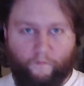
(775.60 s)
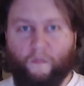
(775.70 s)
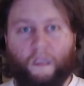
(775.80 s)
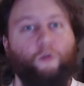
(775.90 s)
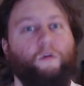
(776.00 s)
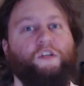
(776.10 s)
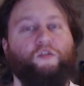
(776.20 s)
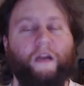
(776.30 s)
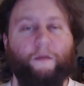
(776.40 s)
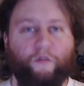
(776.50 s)
You could
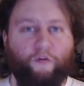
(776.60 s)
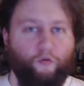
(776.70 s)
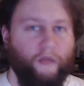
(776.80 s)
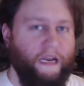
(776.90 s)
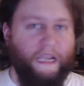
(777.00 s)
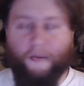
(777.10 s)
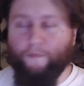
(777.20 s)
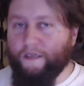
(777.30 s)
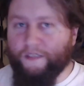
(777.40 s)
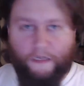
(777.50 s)
straight up recruit any
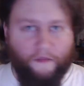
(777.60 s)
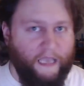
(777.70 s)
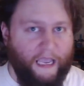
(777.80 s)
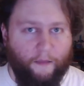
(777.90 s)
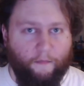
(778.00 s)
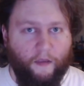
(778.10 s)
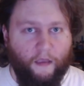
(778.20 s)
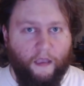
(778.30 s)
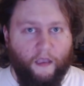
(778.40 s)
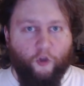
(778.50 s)
NPC in the game
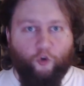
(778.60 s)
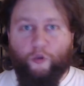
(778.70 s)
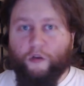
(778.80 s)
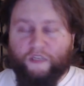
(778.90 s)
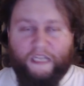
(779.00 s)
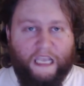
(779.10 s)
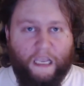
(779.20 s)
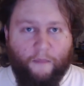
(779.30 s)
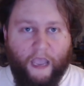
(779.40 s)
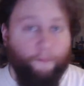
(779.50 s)
to your
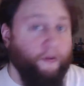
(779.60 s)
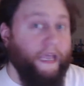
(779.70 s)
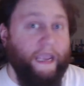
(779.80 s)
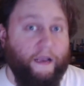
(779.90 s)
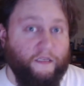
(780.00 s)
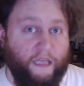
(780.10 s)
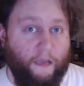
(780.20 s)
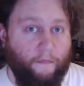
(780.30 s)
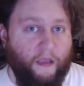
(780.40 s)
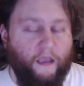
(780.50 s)
team and play as
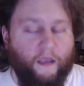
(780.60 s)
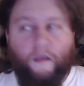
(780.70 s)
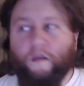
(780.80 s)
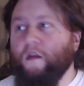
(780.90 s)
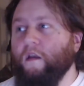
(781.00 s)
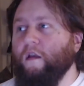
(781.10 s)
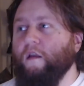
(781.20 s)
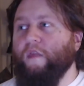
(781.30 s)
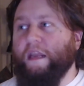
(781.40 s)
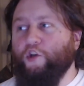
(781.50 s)
them.
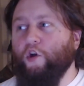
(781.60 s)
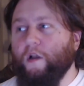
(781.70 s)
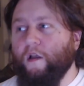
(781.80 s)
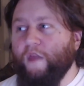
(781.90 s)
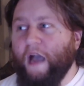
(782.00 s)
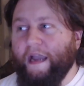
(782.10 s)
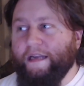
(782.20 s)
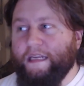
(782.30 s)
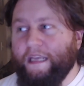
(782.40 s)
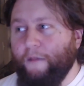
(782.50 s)
They took the
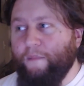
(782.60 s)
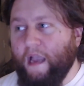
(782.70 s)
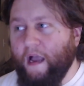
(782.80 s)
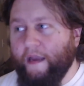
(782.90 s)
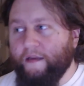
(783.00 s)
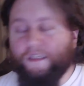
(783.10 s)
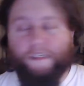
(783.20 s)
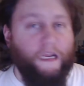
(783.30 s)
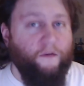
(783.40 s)
idea behind State of